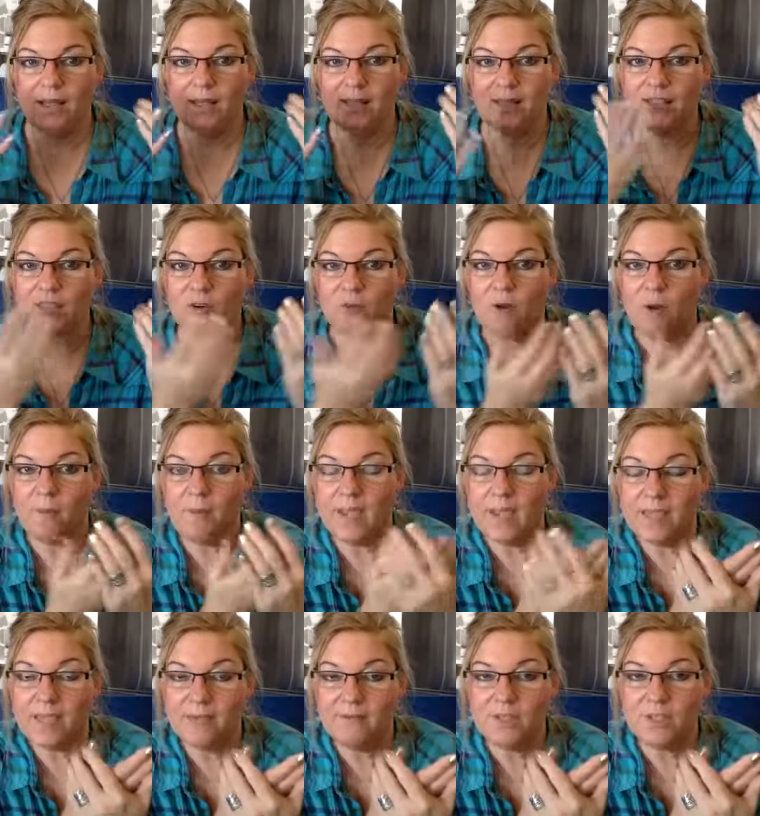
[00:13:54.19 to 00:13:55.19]
these are what my
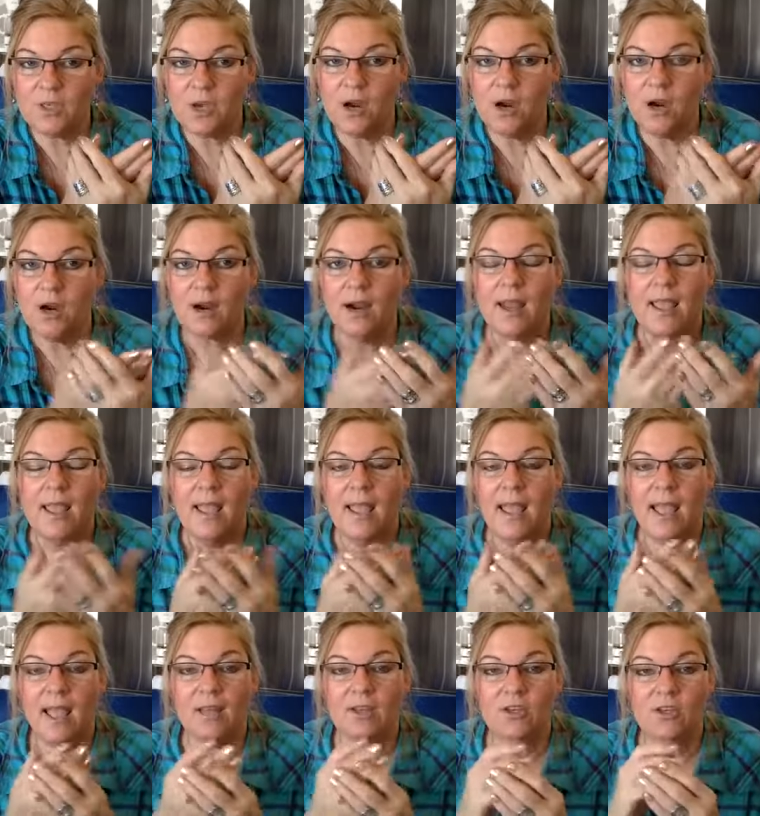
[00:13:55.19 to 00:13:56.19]
gifts are
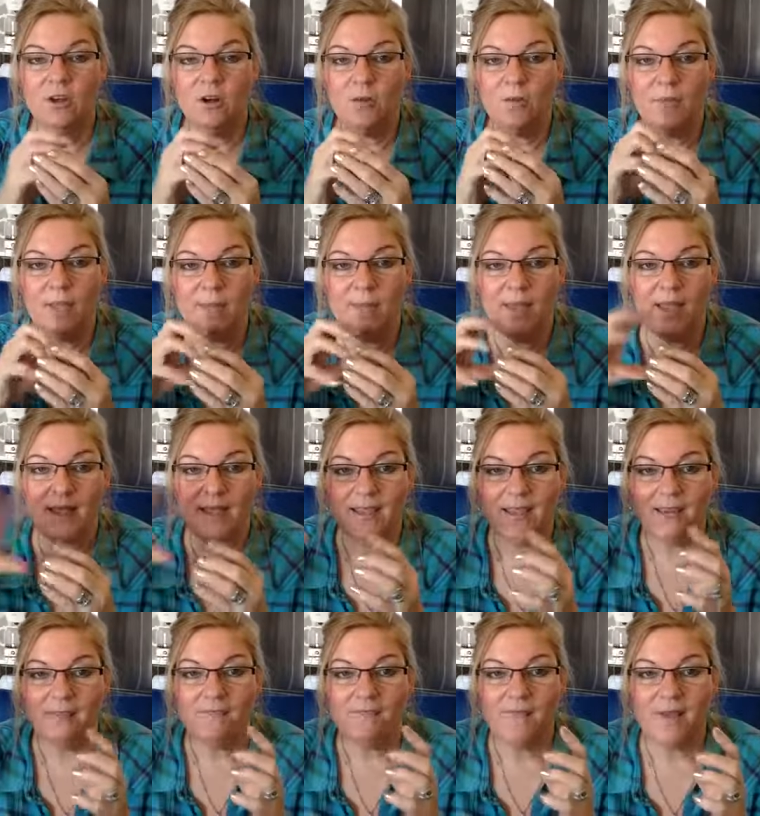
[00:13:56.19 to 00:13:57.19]
and you know maybe i can
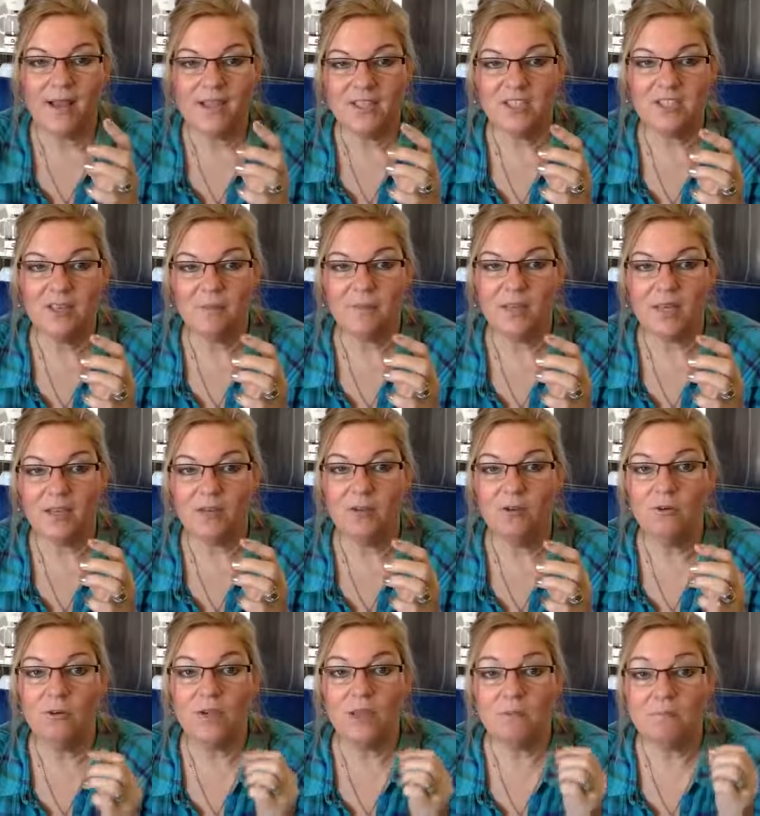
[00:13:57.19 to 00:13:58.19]
find somebody who
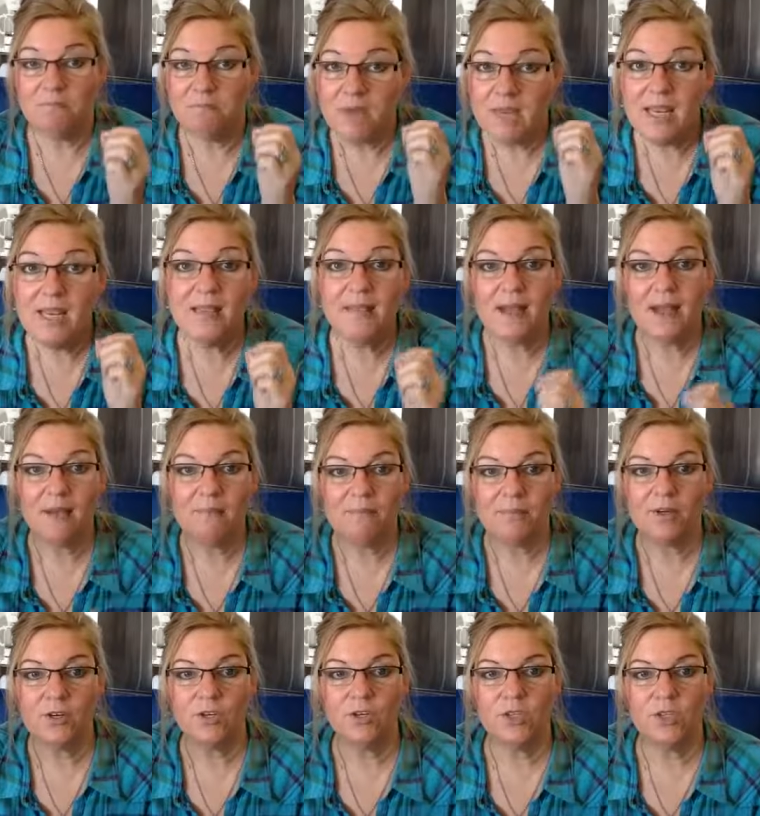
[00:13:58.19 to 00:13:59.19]
can be that
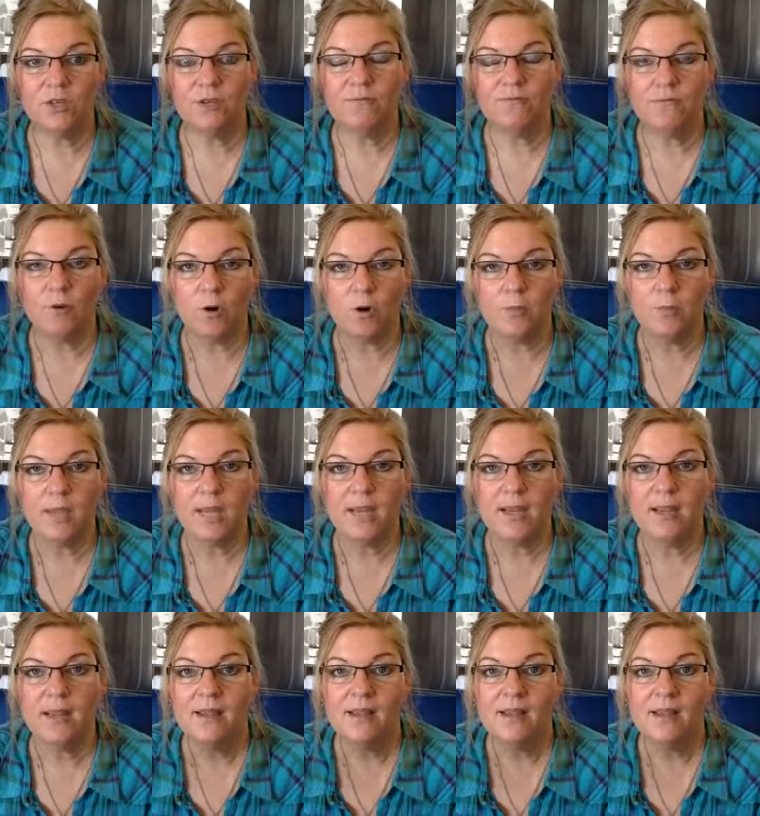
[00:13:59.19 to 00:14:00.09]
person for me